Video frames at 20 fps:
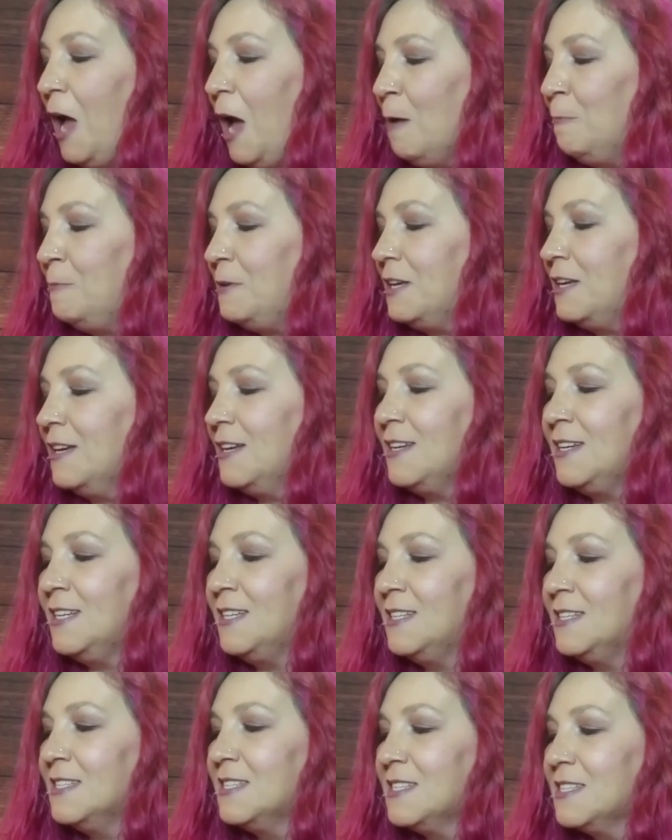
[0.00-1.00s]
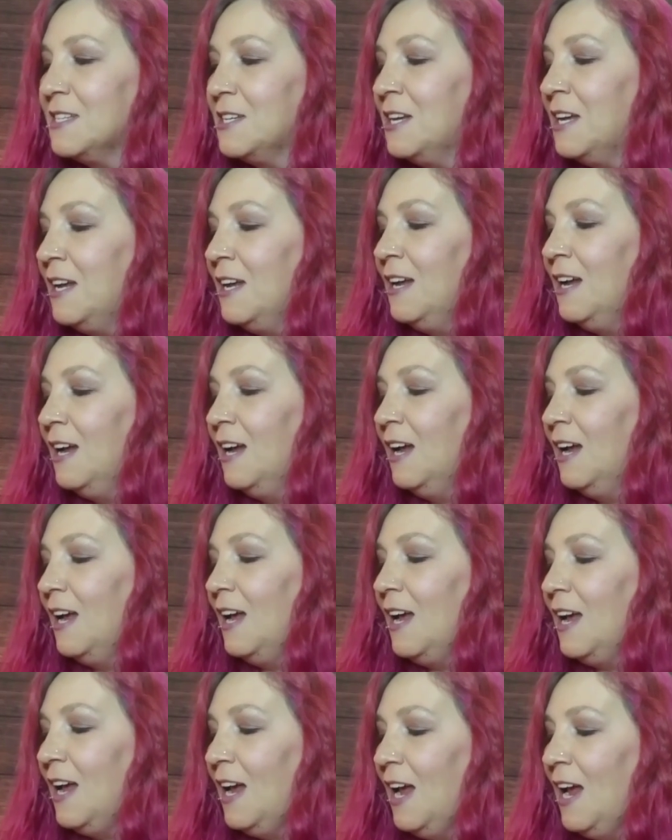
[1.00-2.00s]
because
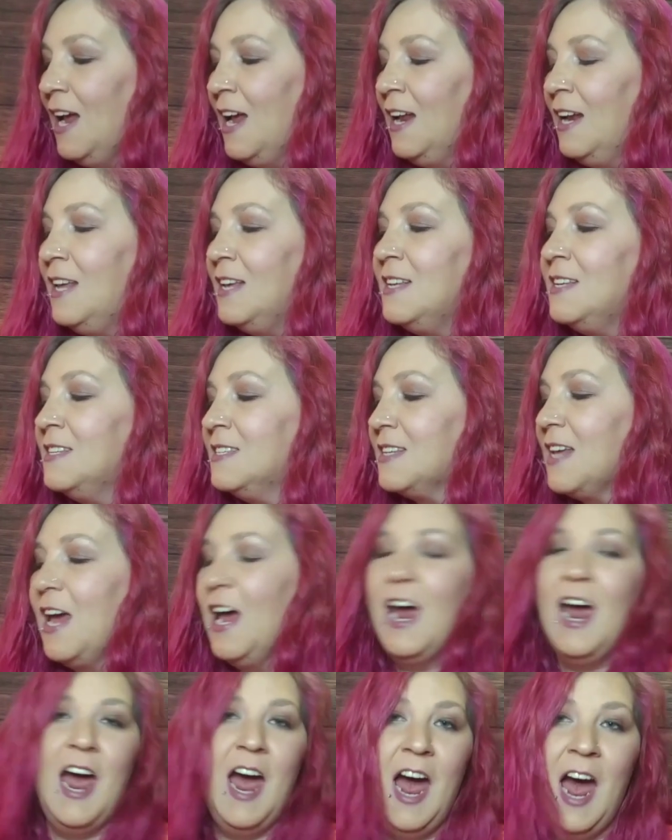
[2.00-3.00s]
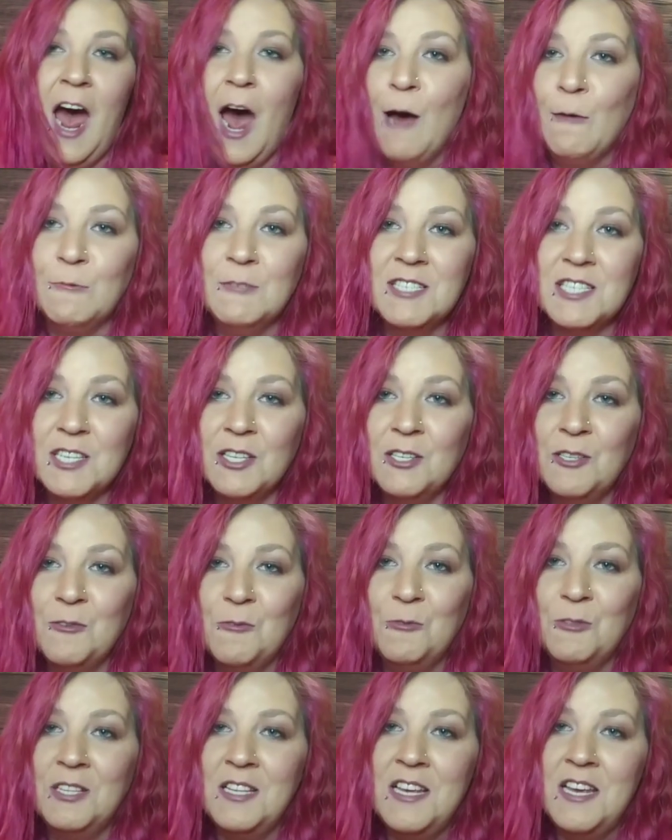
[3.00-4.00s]
it is
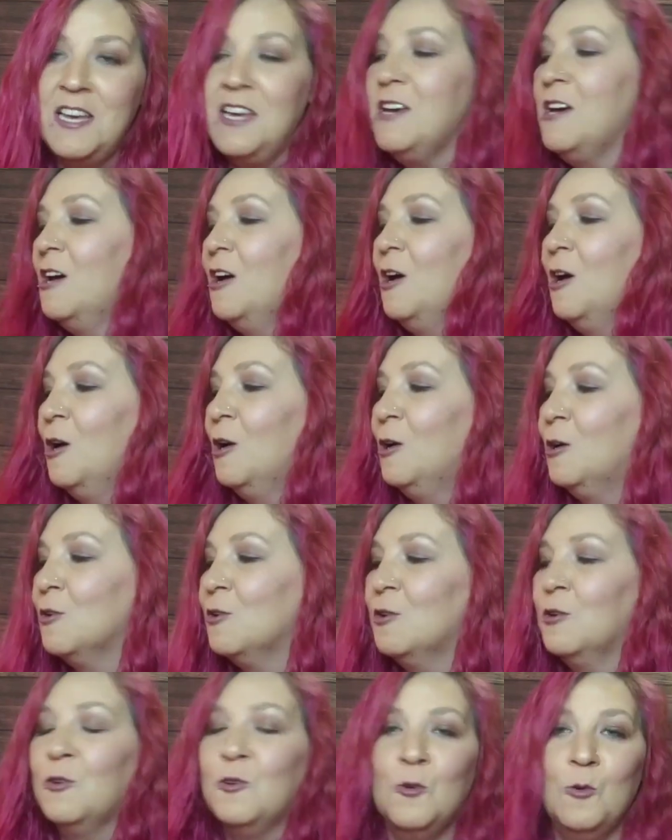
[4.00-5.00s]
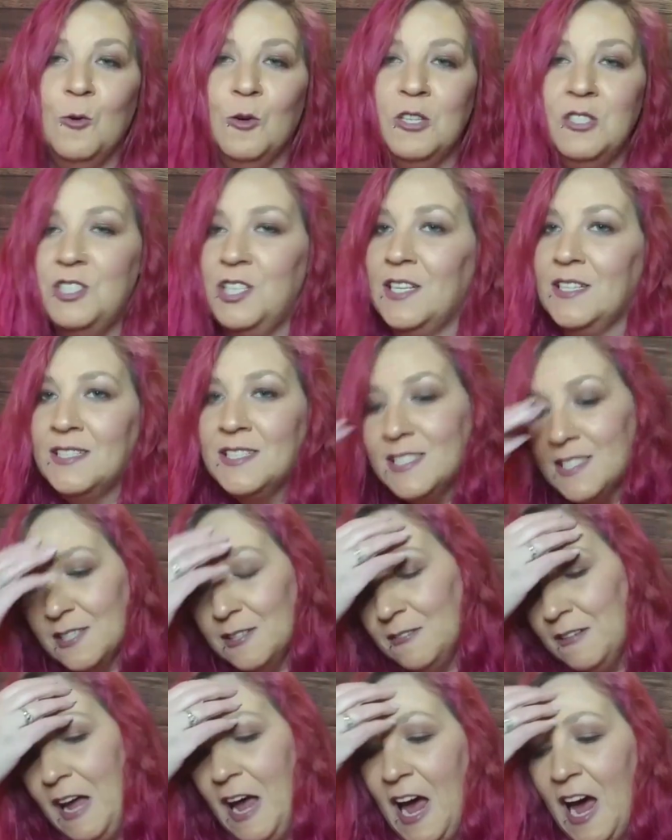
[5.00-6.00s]
absolutely gorgeous.
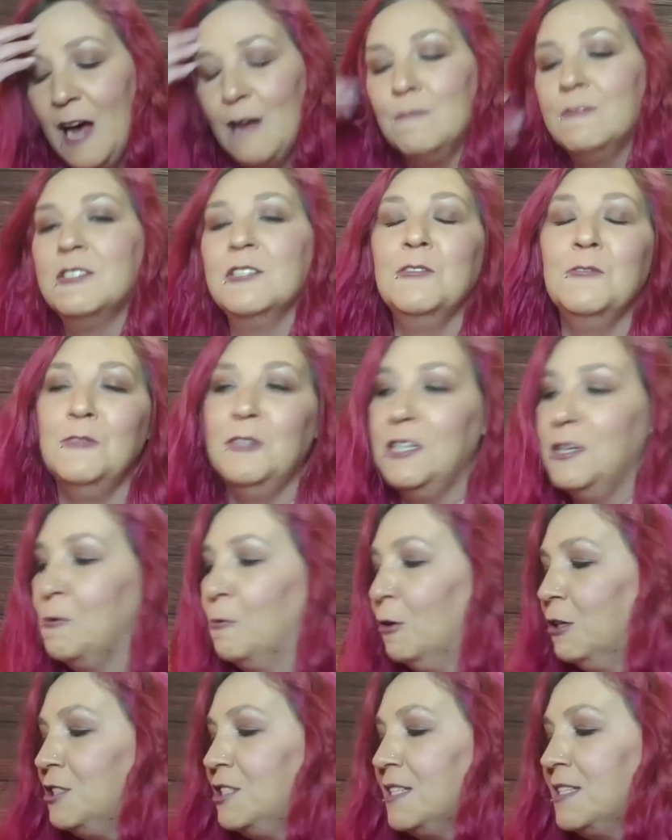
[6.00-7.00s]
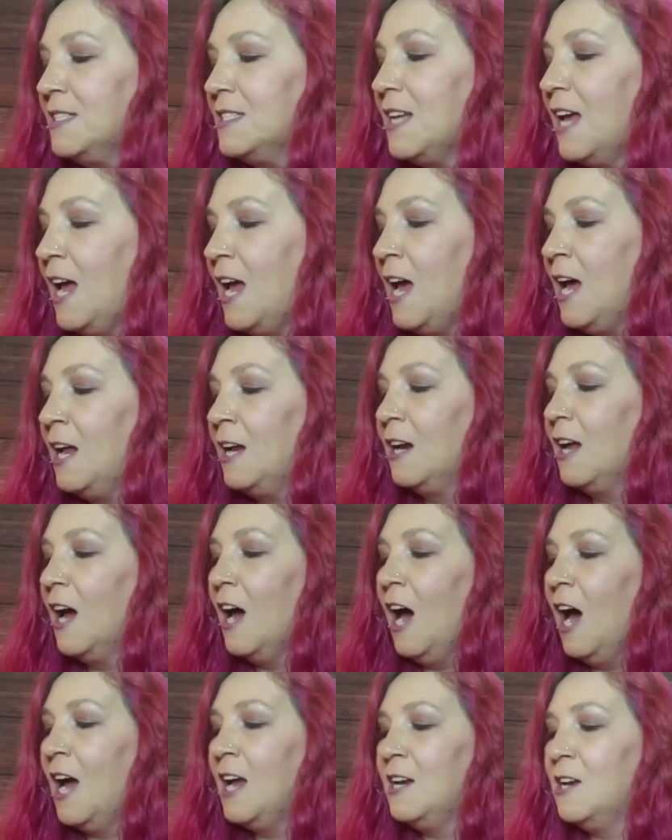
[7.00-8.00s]
Absolutely gorgeous. And
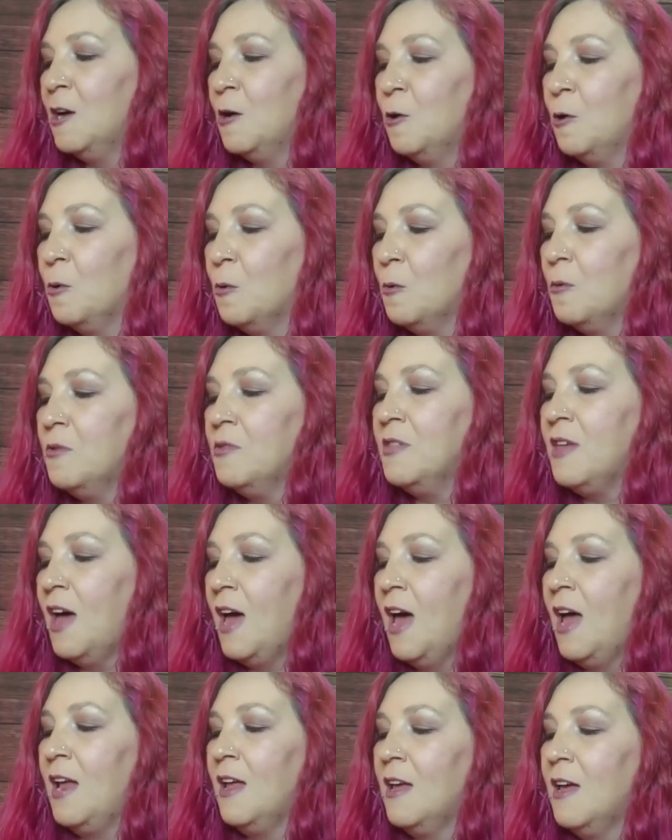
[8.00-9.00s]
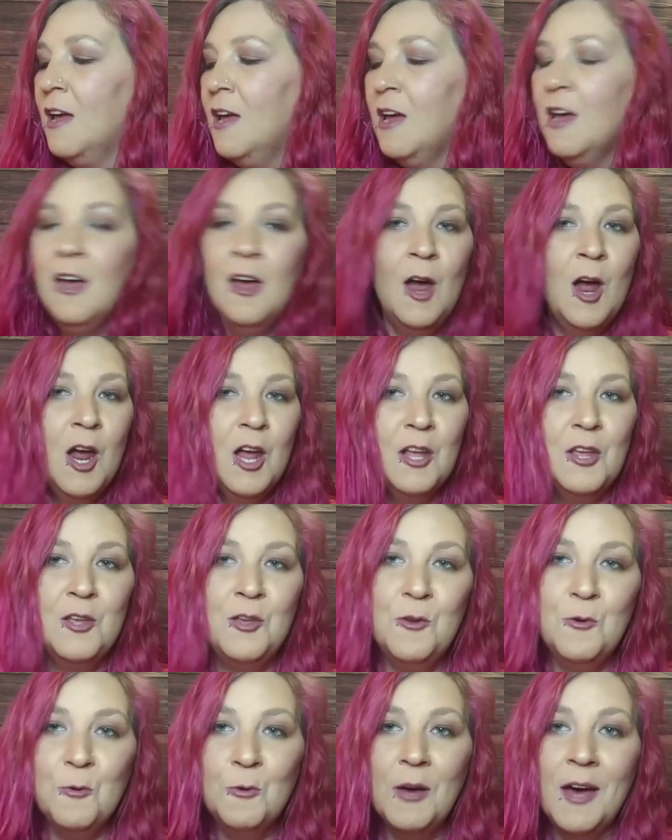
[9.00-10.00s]
I know that
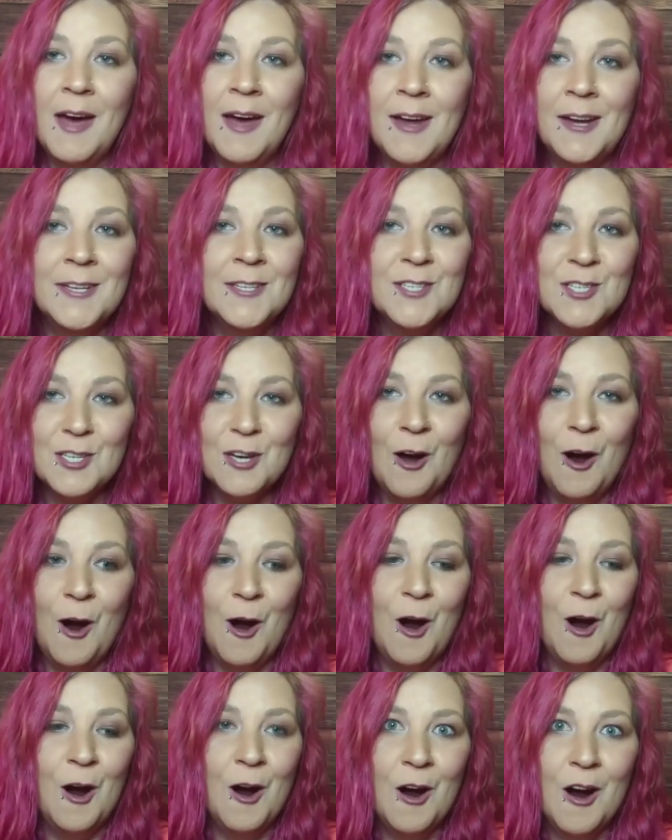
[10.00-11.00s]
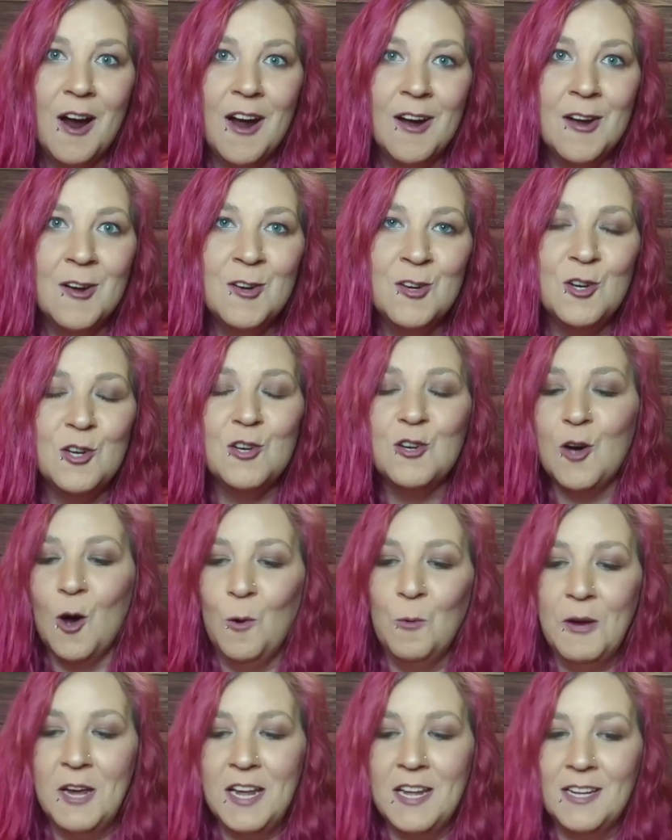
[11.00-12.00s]
you guys are
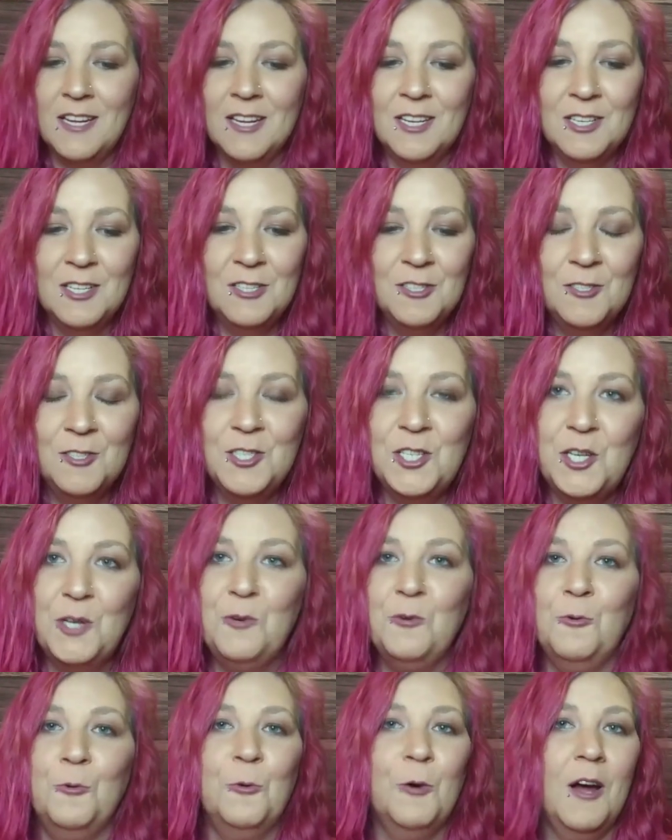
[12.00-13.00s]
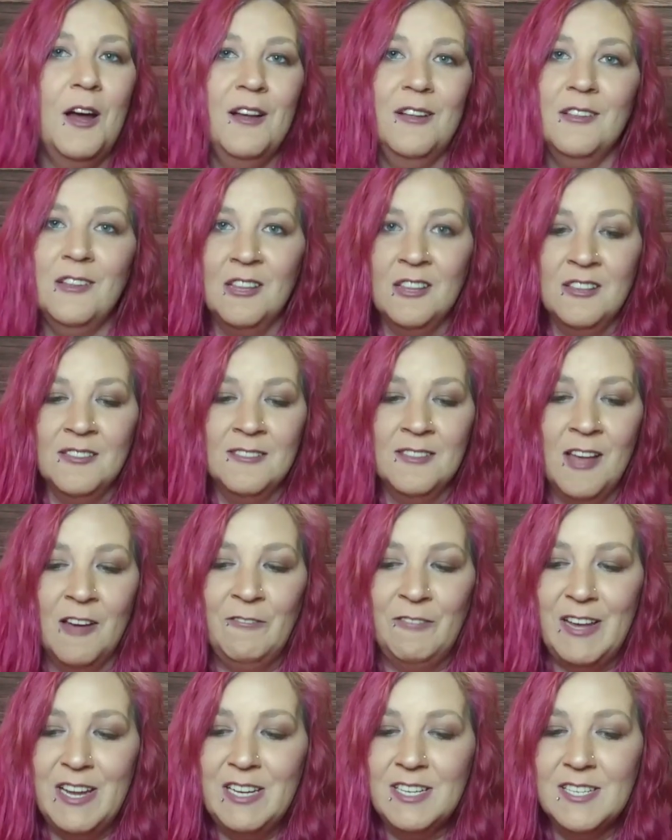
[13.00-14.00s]
going to love
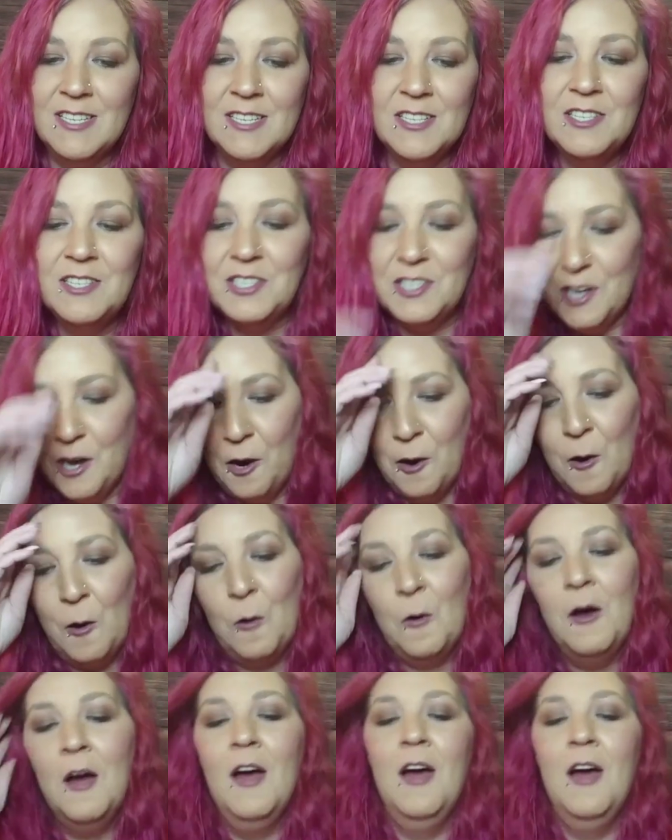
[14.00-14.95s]
it. So